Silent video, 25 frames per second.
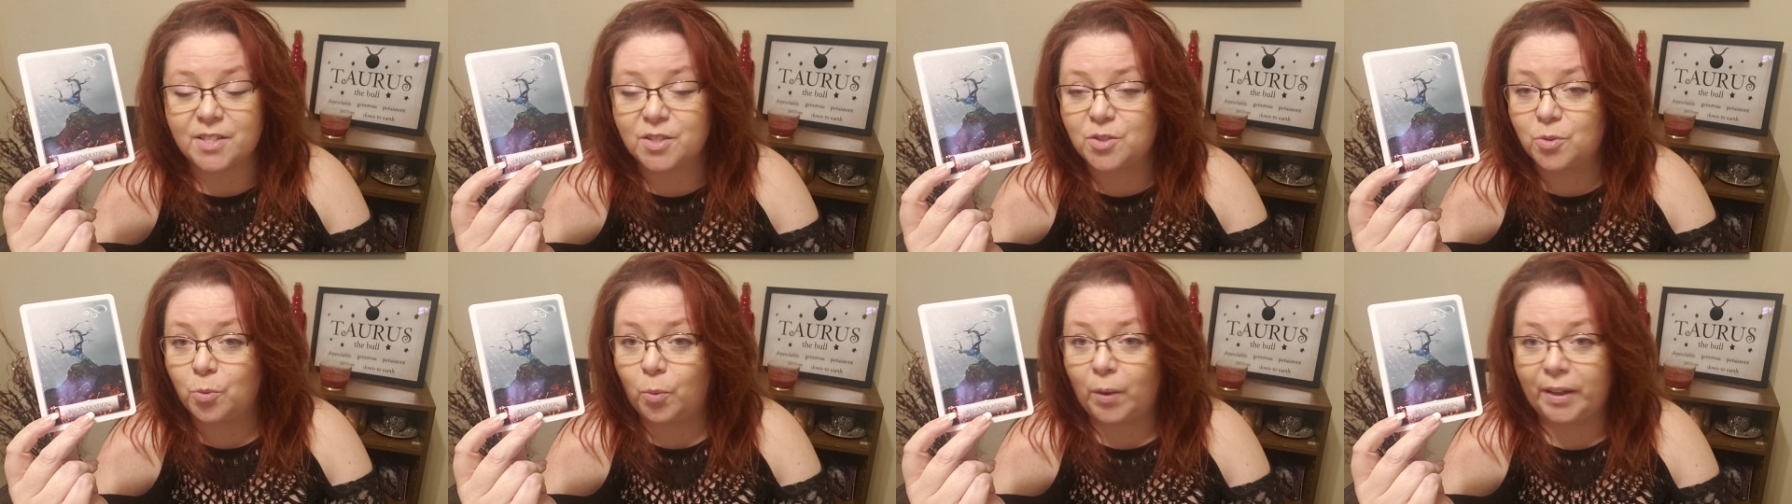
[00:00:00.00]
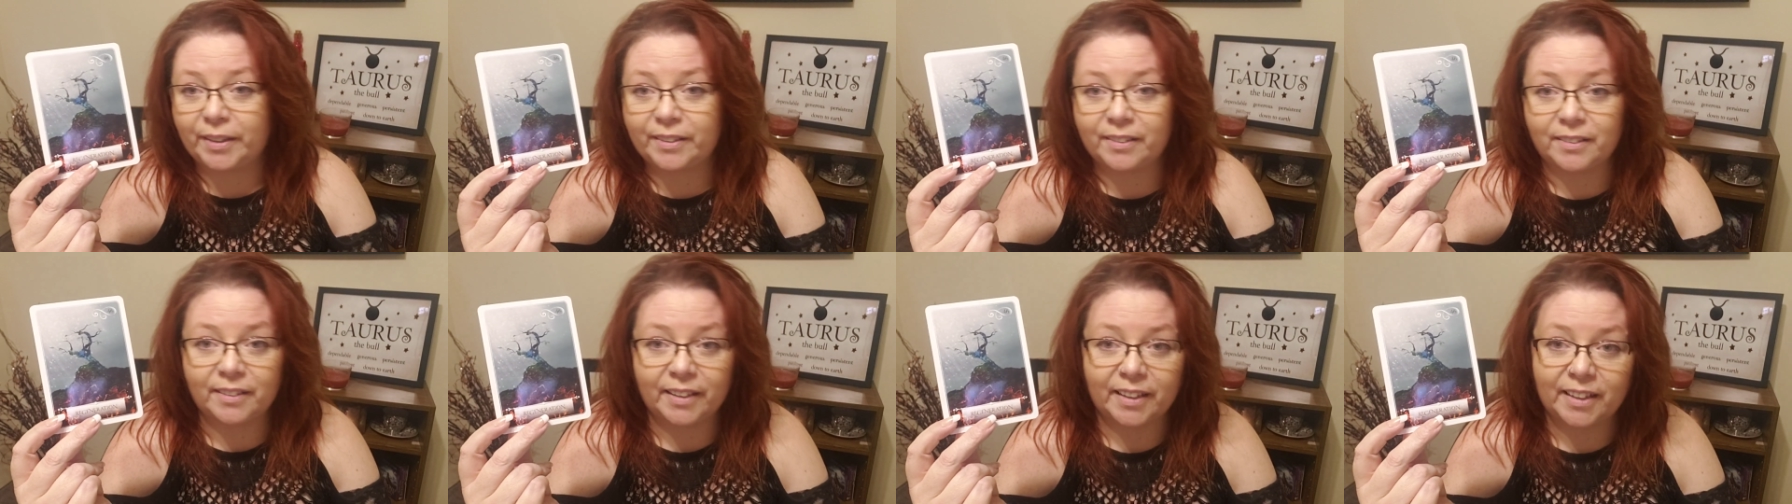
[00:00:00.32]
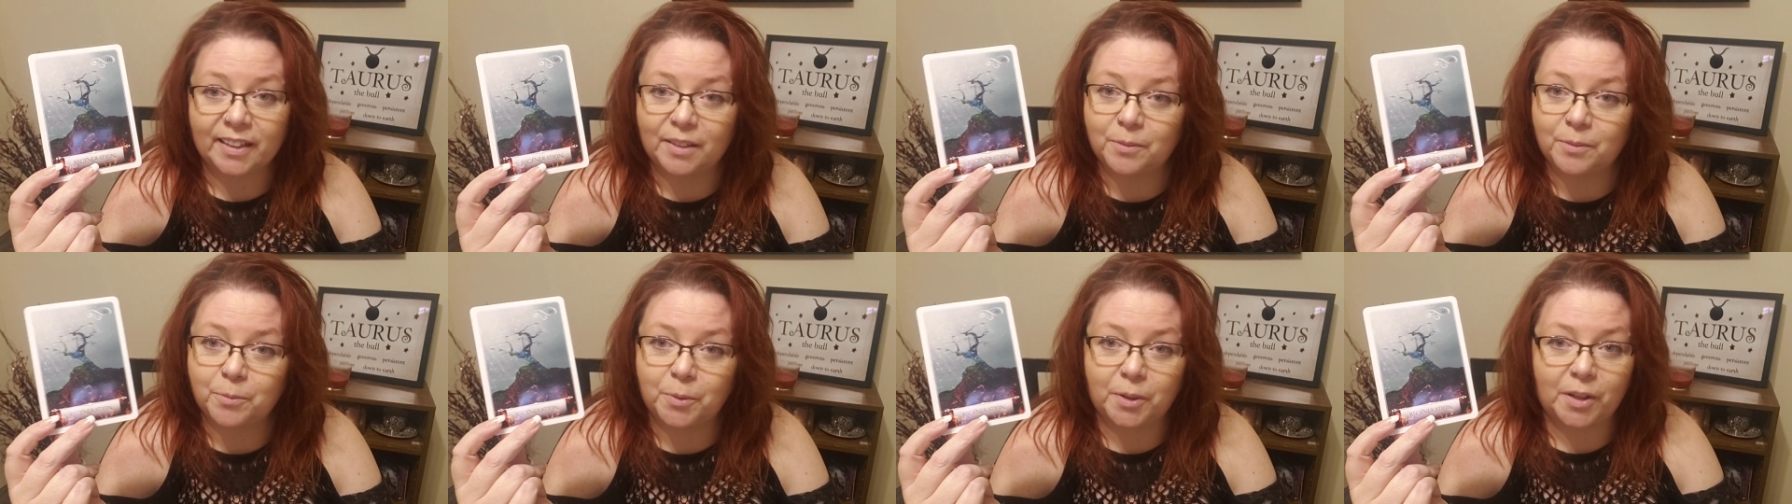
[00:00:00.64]
dwindling
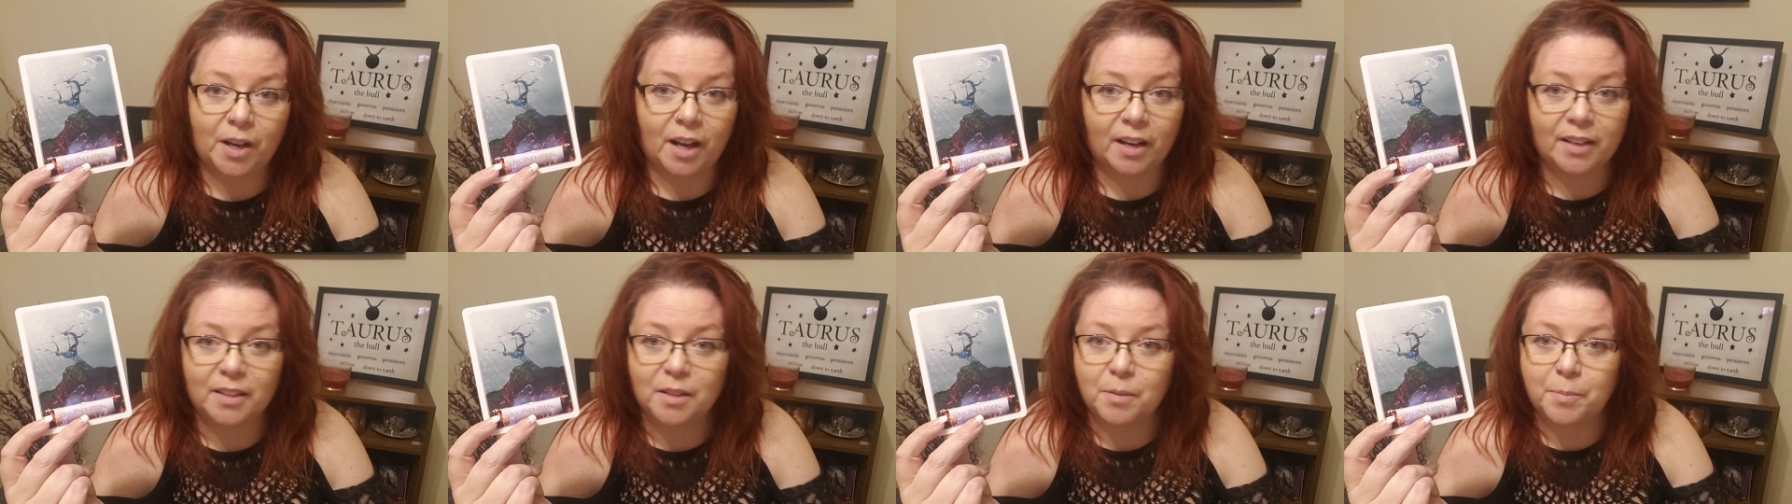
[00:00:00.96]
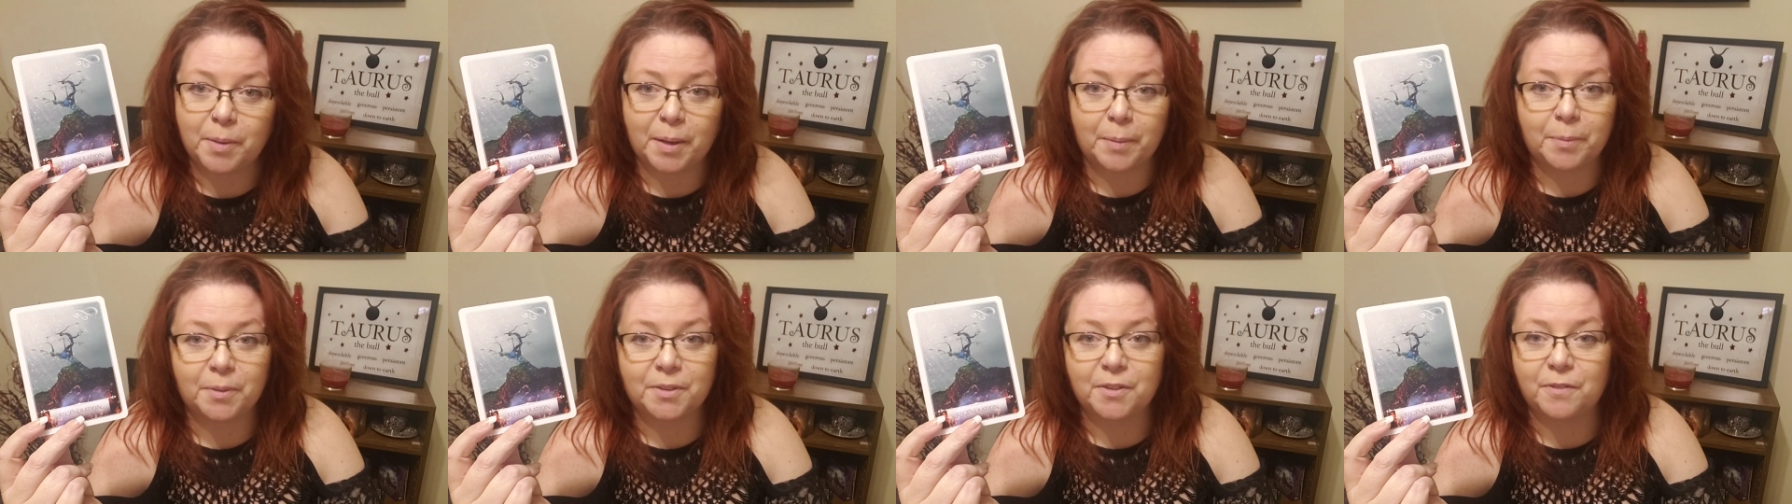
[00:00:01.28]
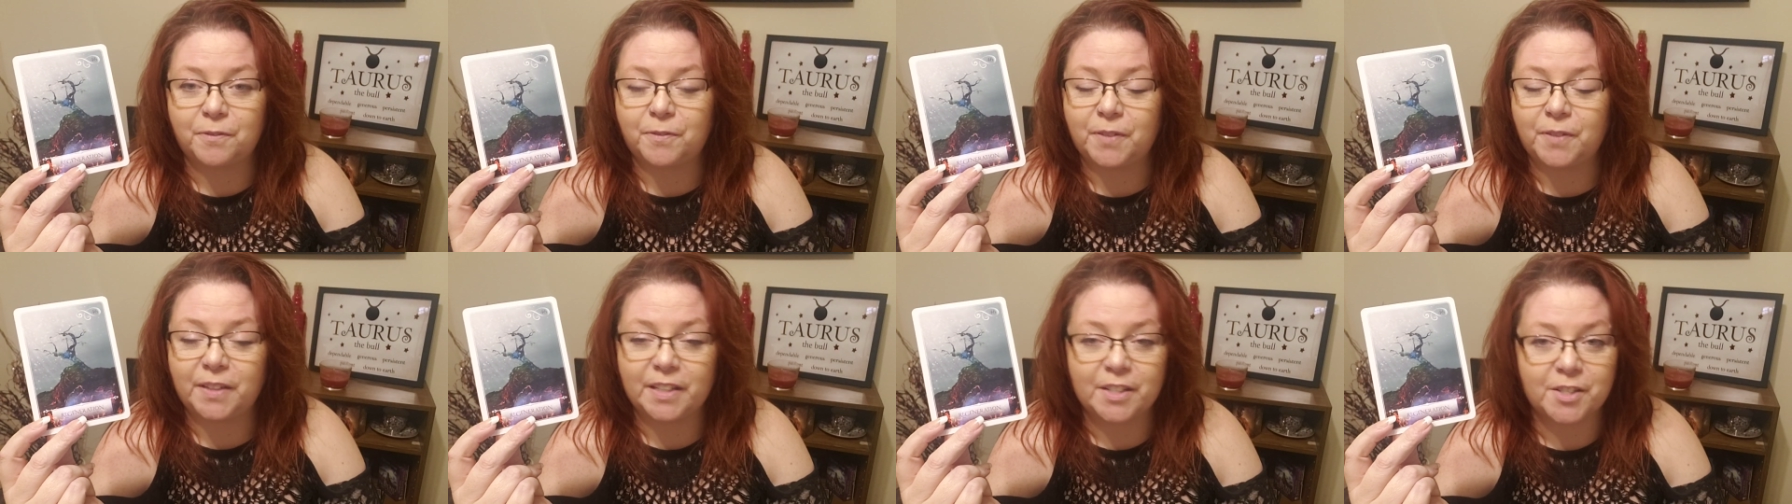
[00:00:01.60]
and we're not going to be able to
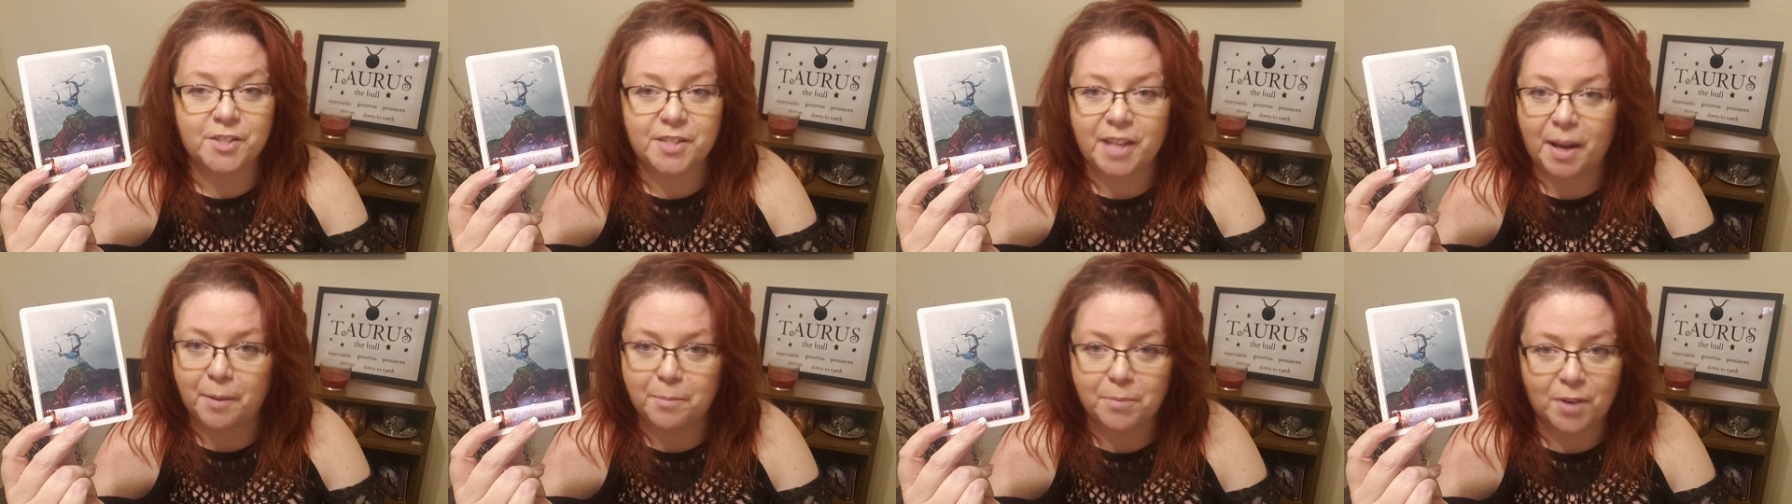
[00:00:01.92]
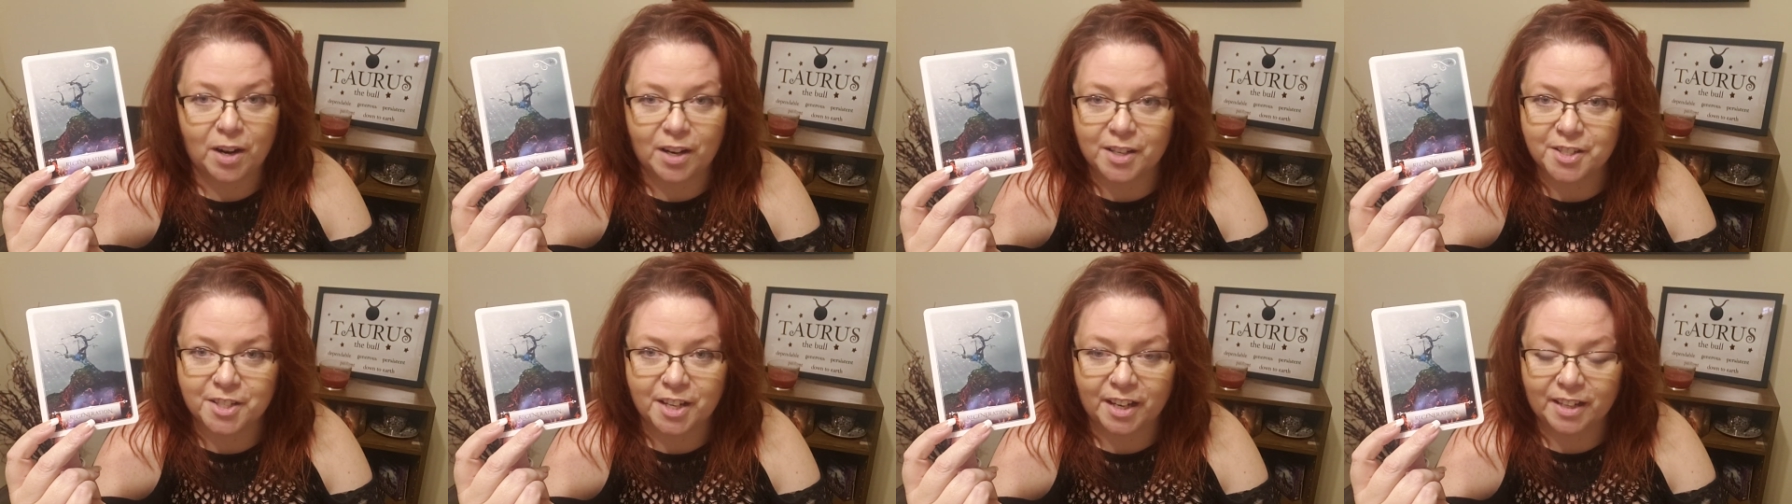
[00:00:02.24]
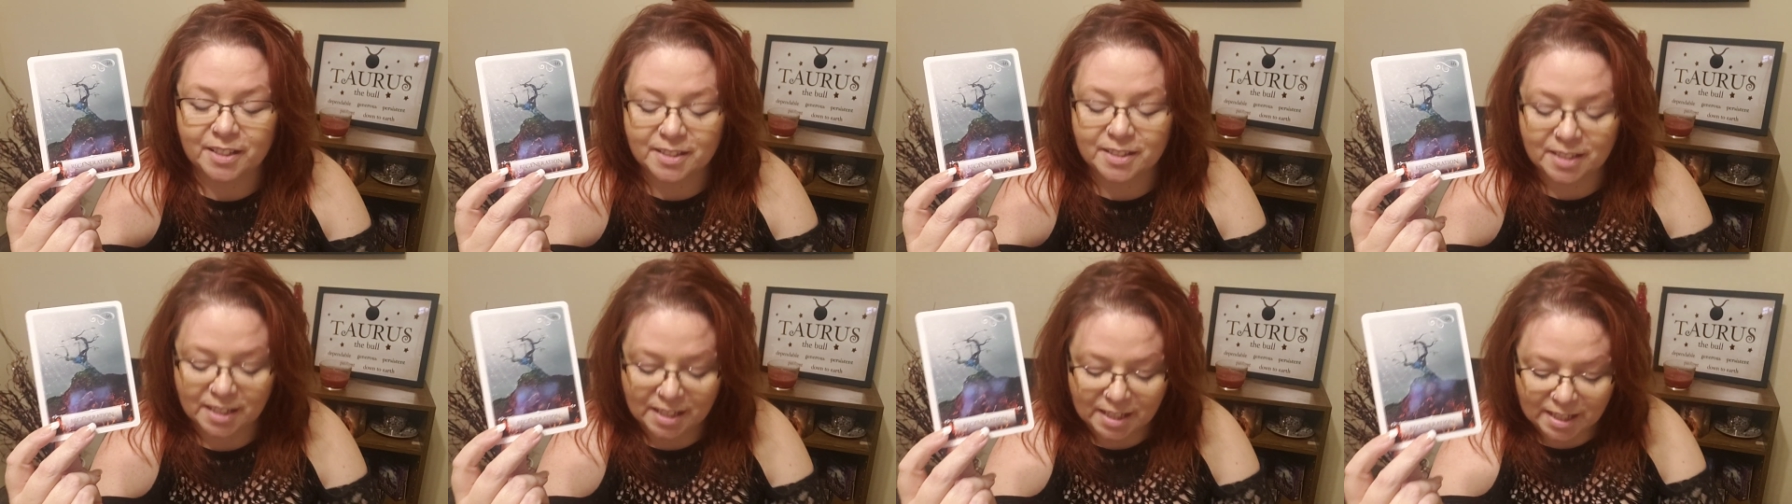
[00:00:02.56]
finish that
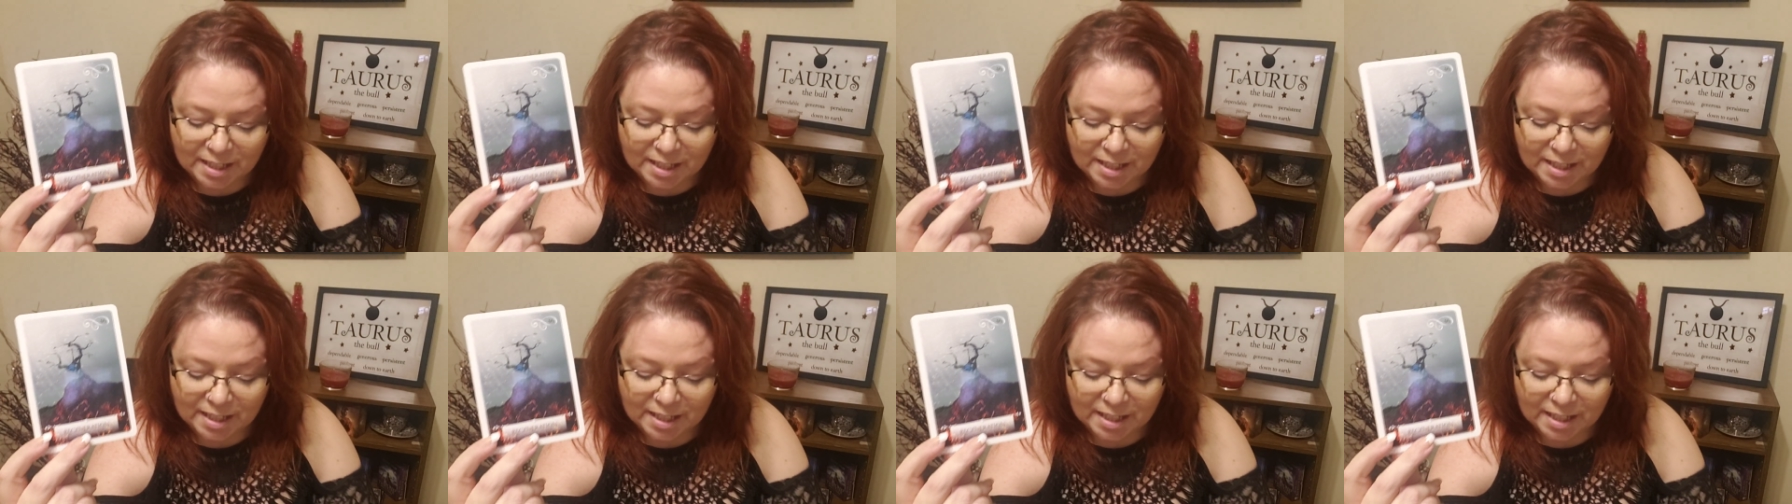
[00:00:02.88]
project?